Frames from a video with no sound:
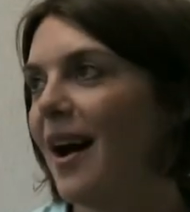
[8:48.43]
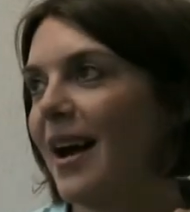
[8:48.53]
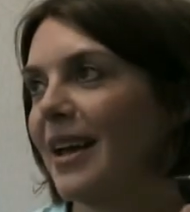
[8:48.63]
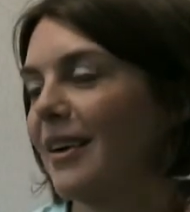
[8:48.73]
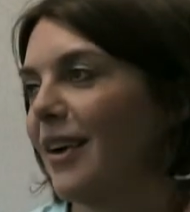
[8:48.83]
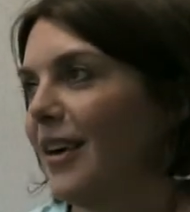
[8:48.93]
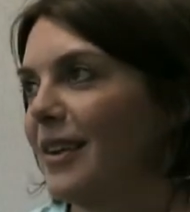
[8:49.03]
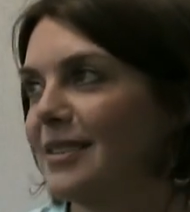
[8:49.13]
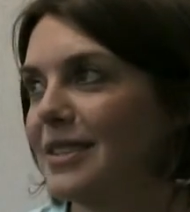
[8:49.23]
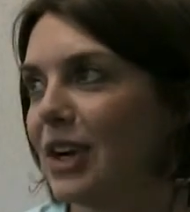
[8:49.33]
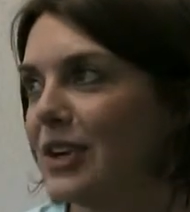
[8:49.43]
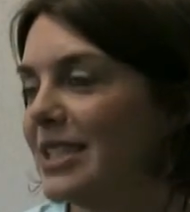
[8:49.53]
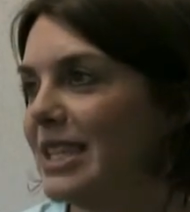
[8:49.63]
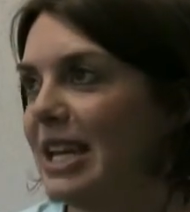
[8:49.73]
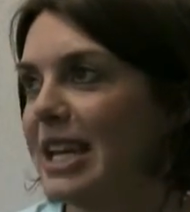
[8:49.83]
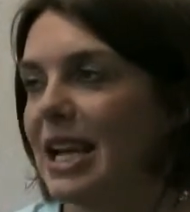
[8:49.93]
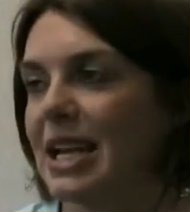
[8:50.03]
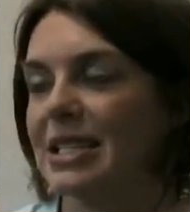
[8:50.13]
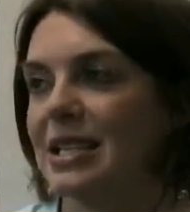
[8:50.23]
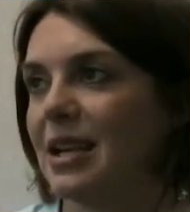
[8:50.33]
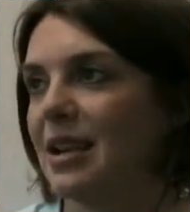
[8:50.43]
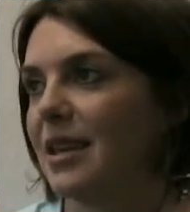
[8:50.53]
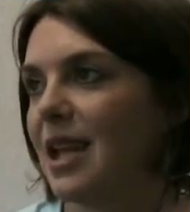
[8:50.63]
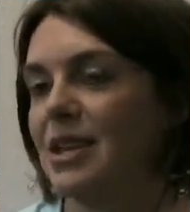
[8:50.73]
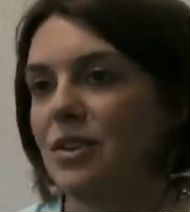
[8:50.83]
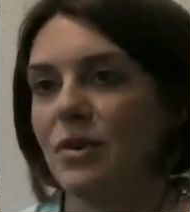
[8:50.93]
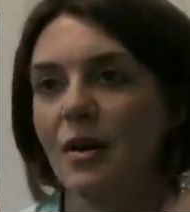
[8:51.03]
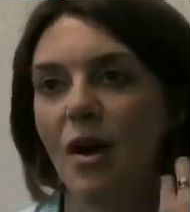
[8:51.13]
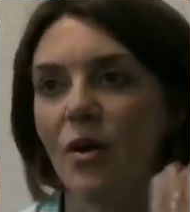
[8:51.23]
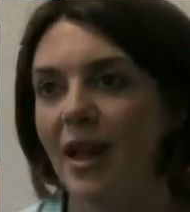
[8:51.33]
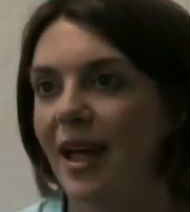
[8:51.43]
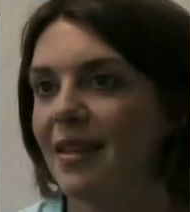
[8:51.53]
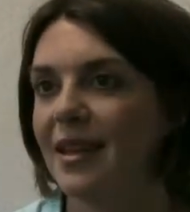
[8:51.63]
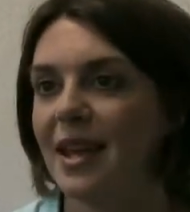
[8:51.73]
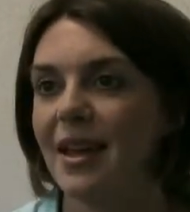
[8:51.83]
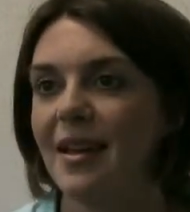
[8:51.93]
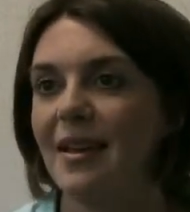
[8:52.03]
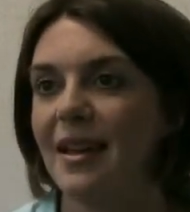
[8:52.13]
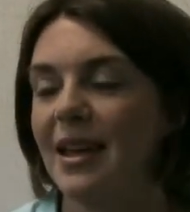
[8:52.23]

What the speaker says: I called Darcy and I said, can you go to Helena